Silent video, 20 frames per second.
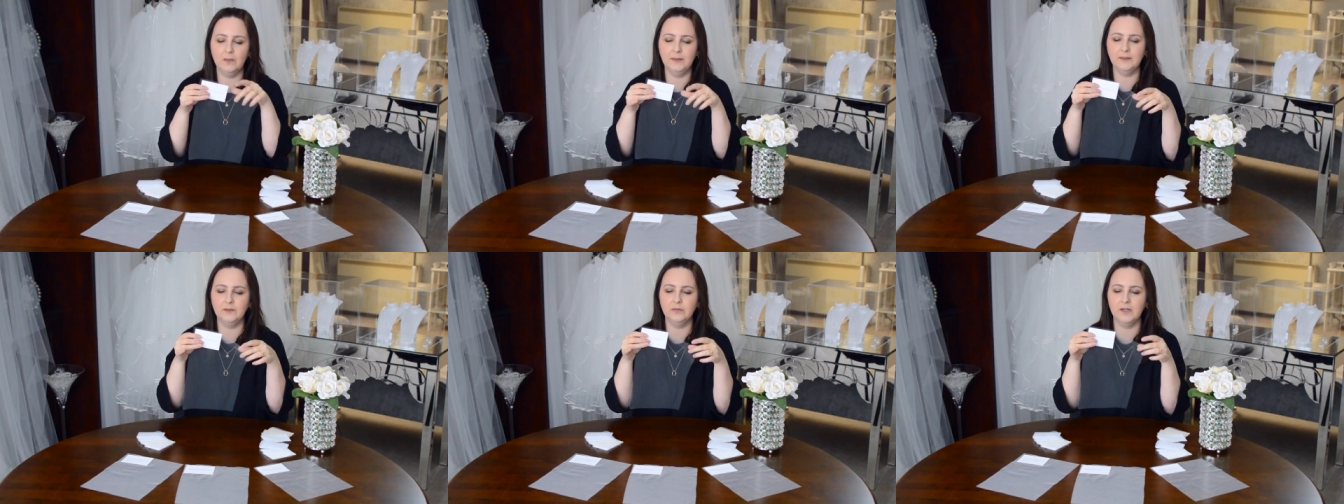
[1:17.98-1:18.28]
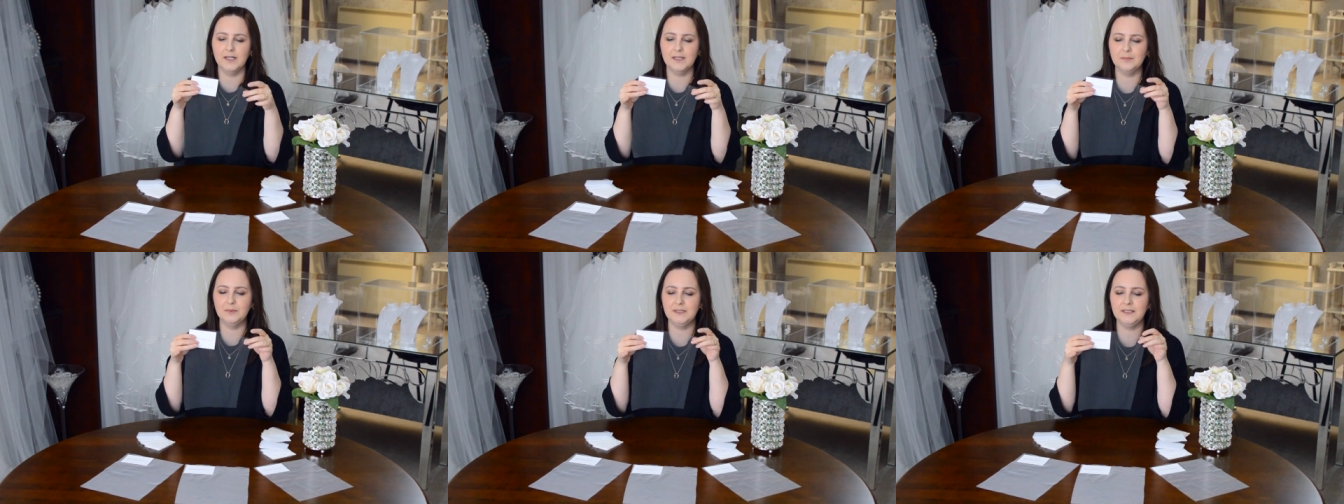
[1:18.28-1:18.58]

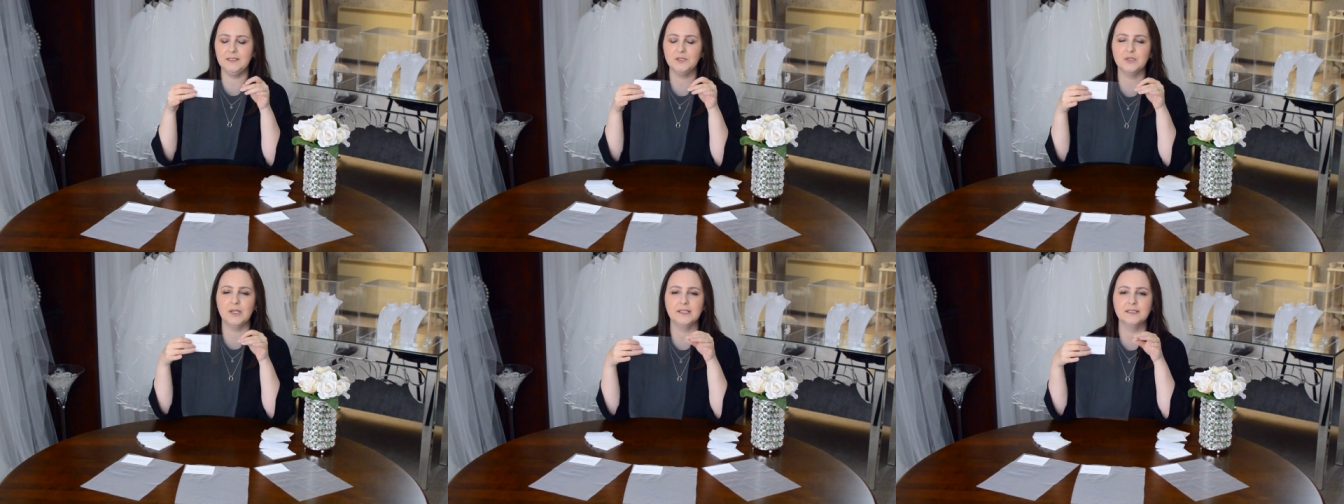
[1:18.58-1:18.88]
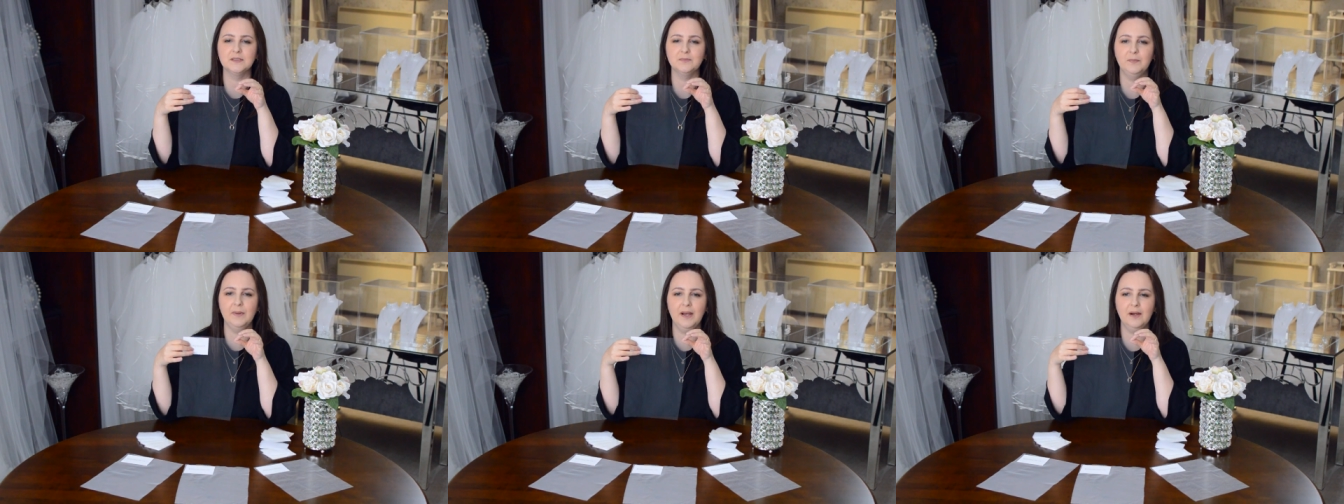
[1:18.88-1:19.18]
incredibly
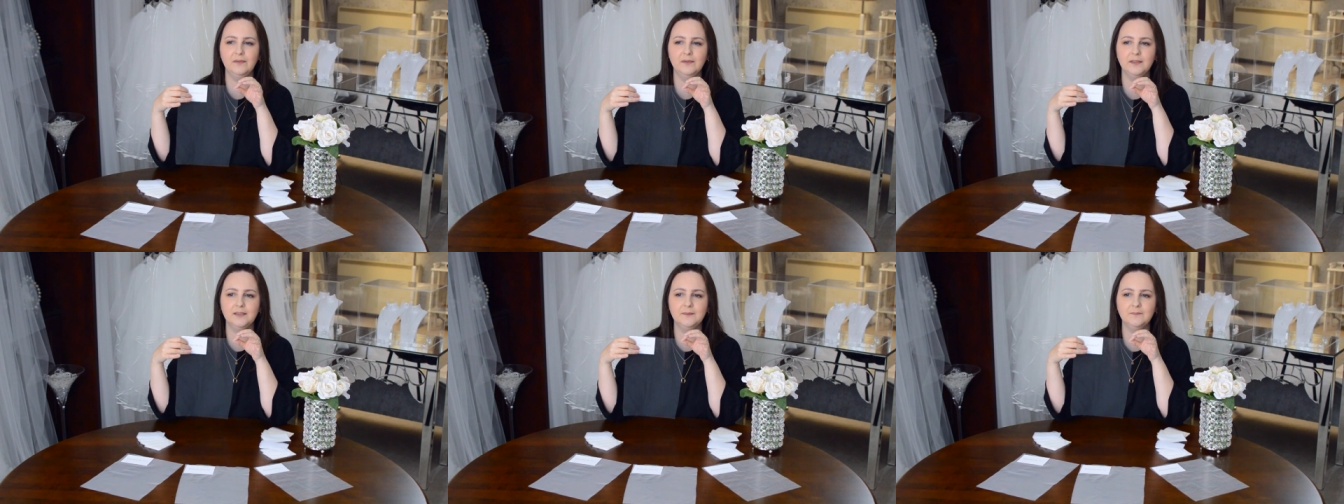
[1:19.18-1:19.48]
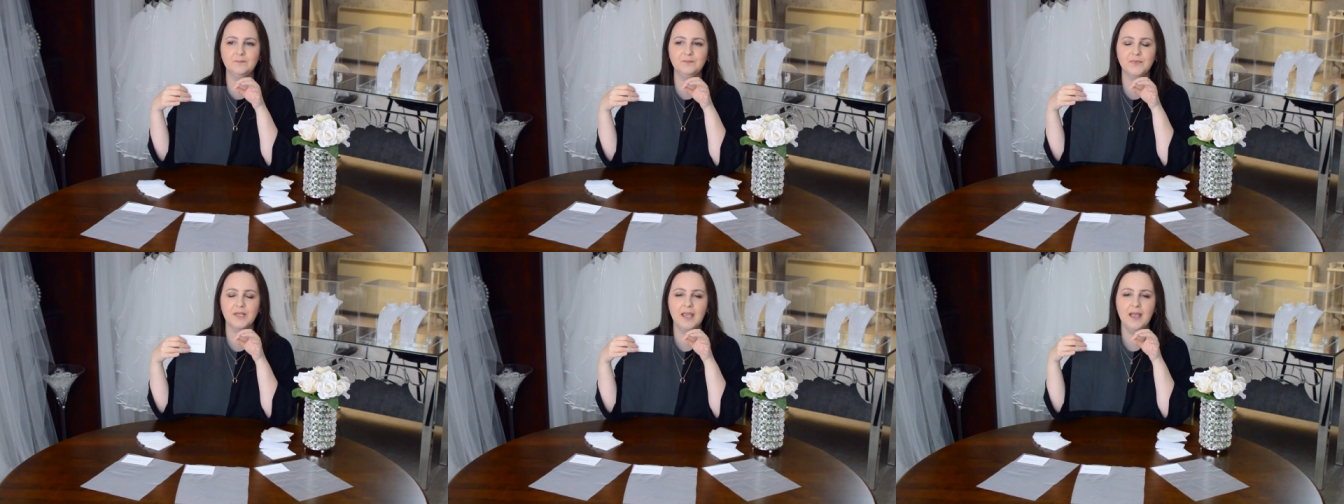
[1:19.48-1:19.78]

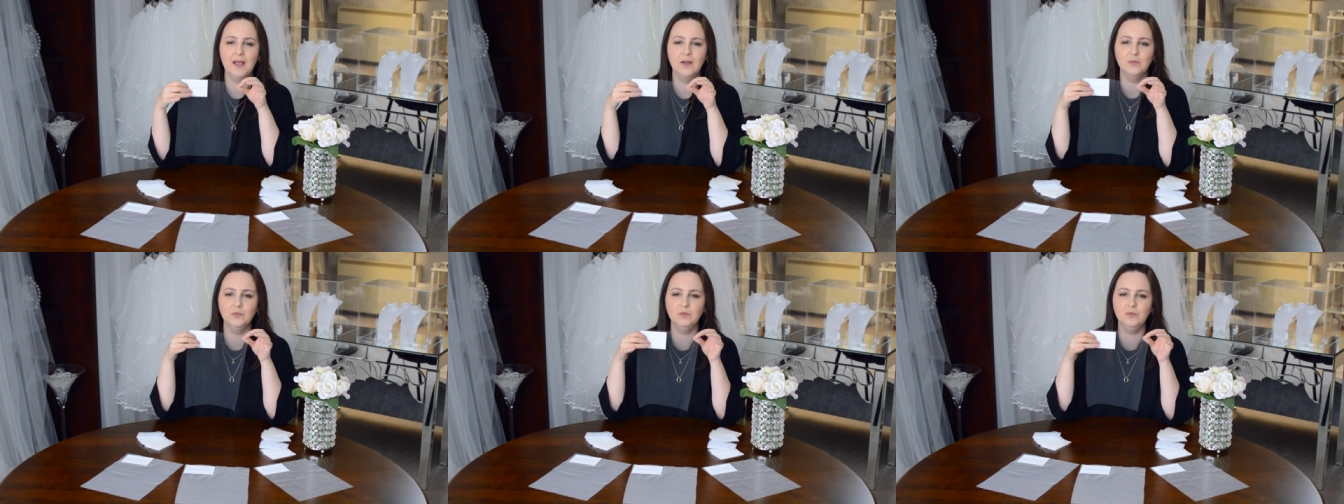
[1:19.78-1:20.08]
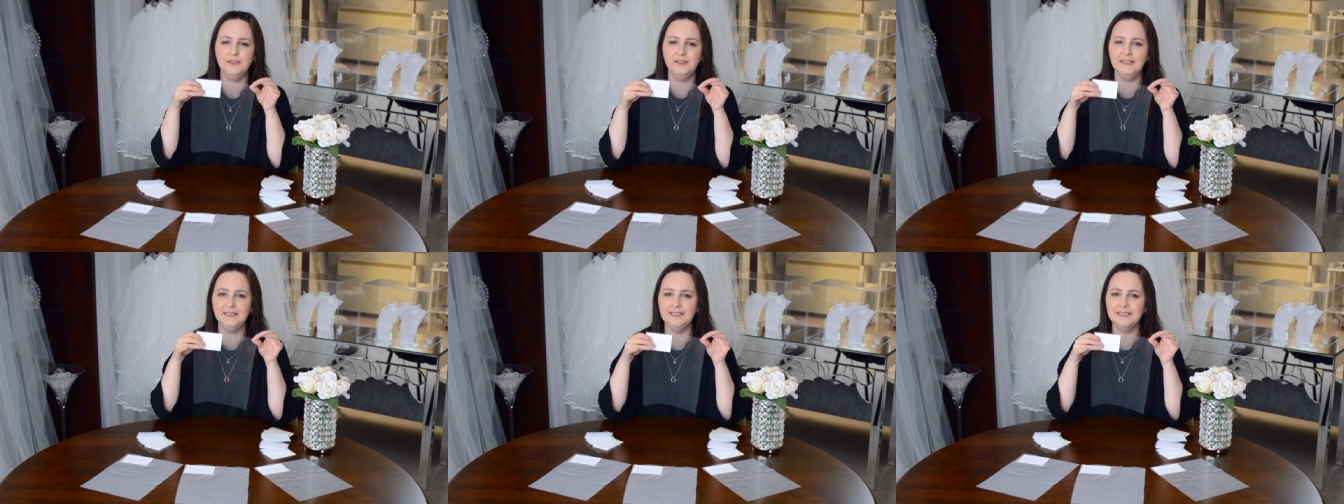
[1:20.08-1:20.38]
transparent,
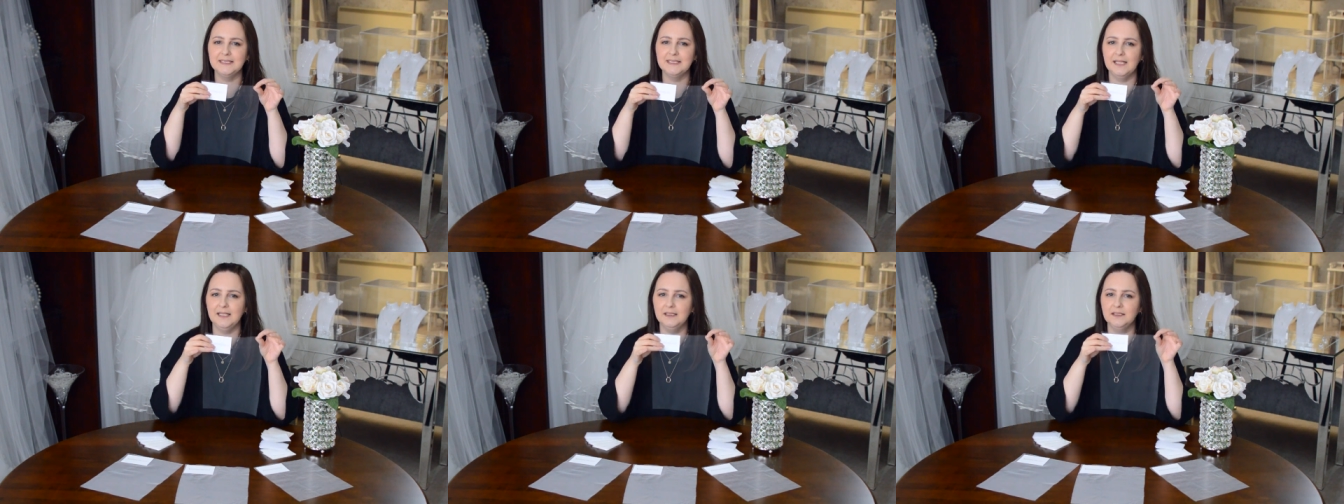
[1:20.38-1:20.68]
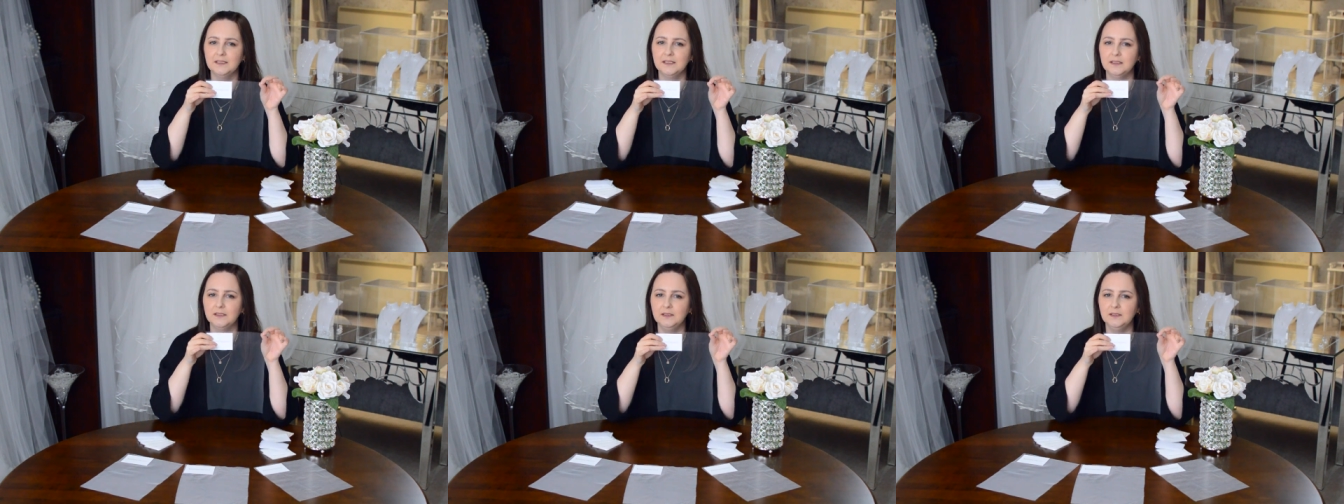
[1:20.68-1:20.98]
really
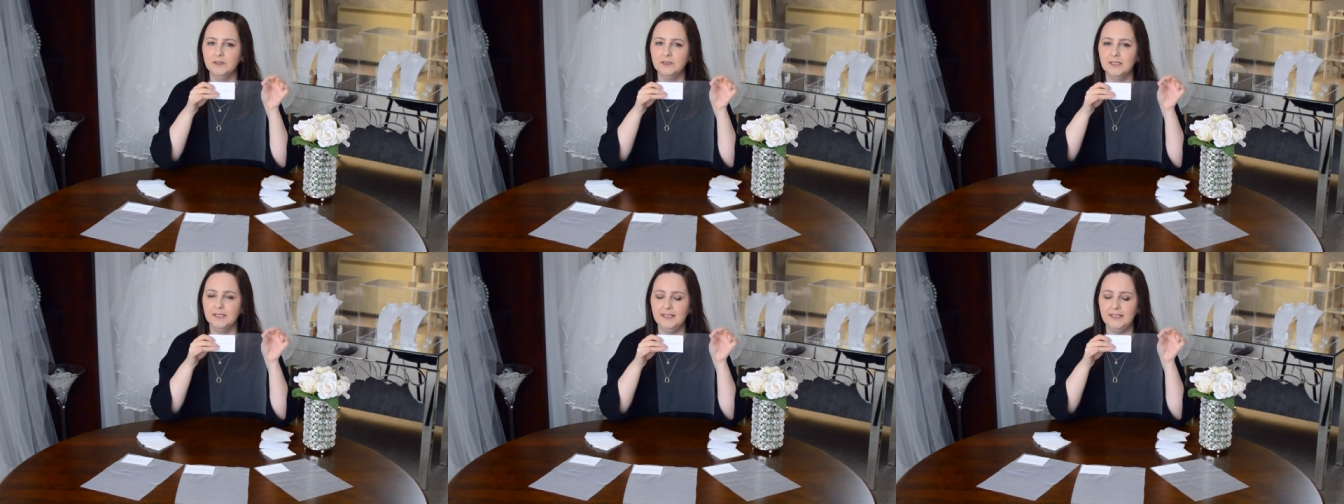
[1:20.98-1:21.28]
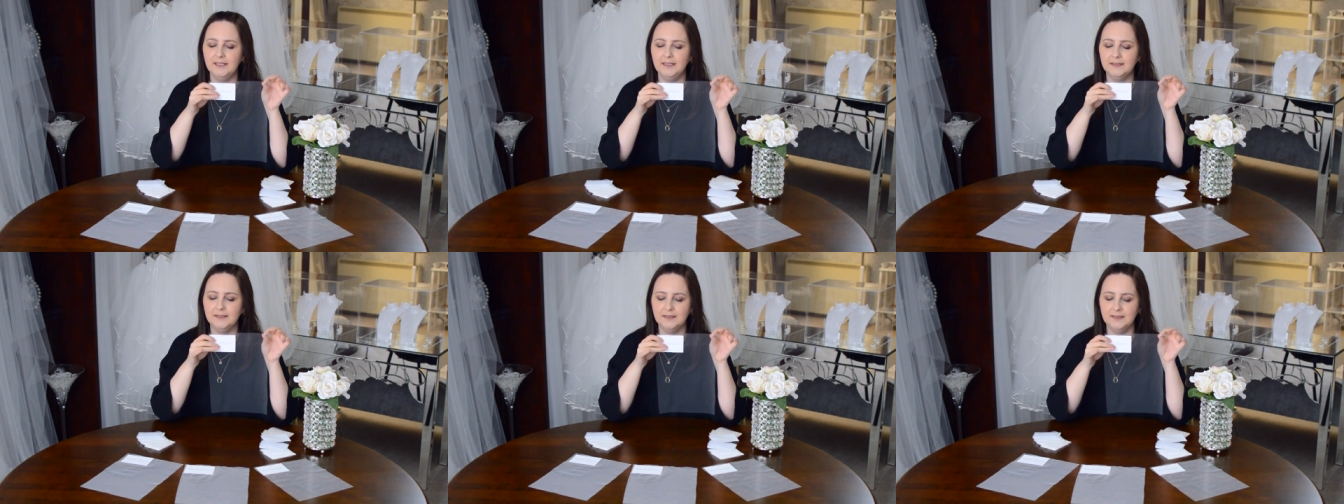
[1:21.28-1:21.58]
delicate
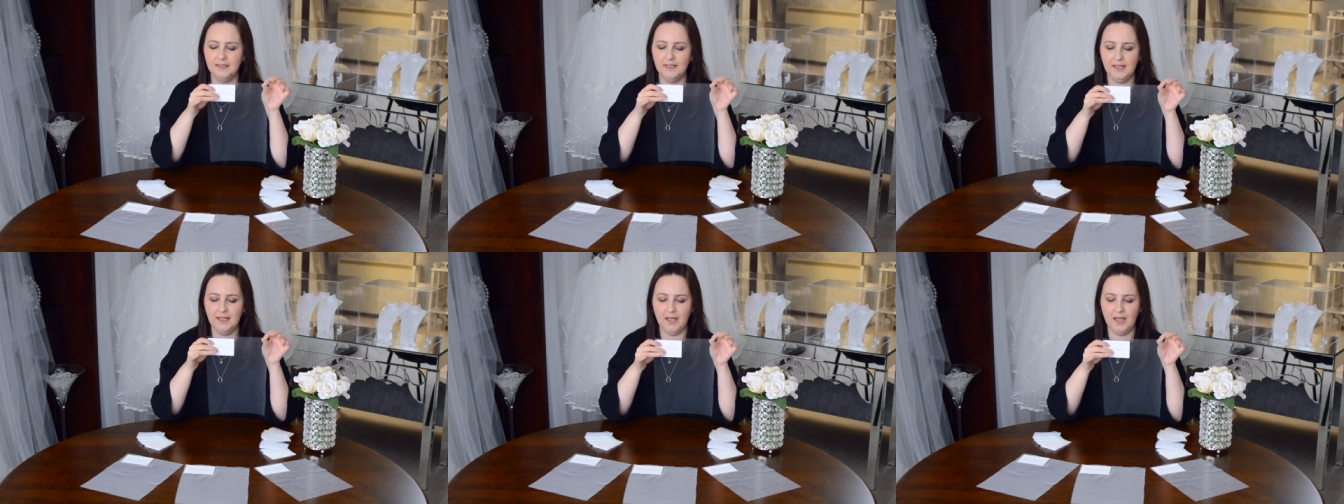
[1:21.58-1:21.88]
looking.